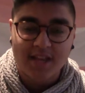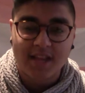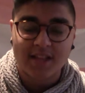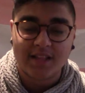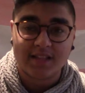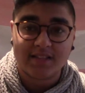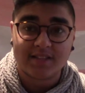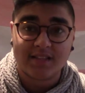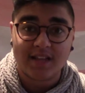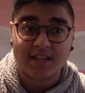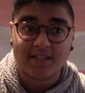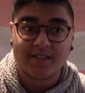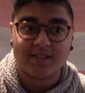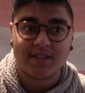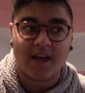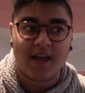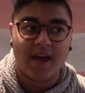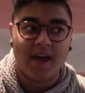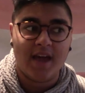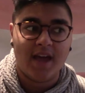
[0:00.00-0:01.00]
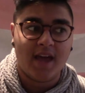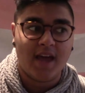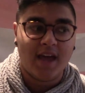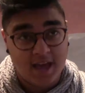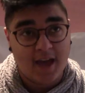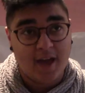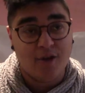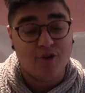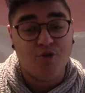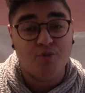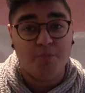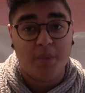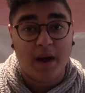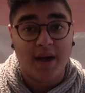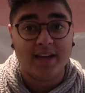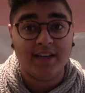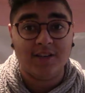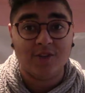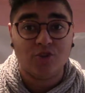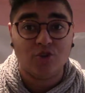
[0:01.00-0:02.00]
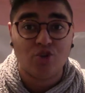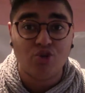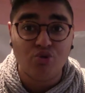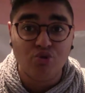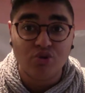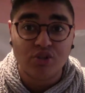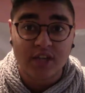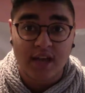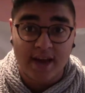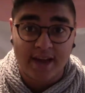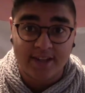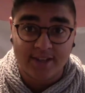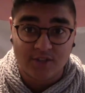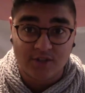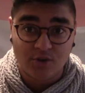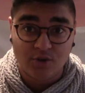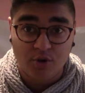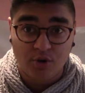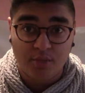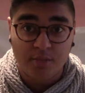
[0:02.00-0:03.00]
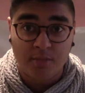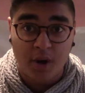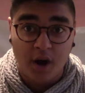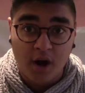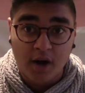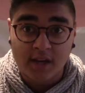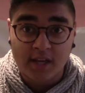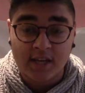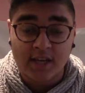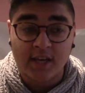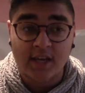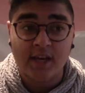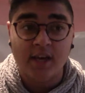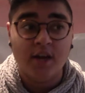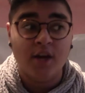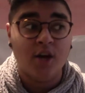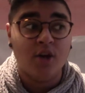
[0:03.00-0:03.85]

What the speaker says: in the sense that you bind it too tight to your body,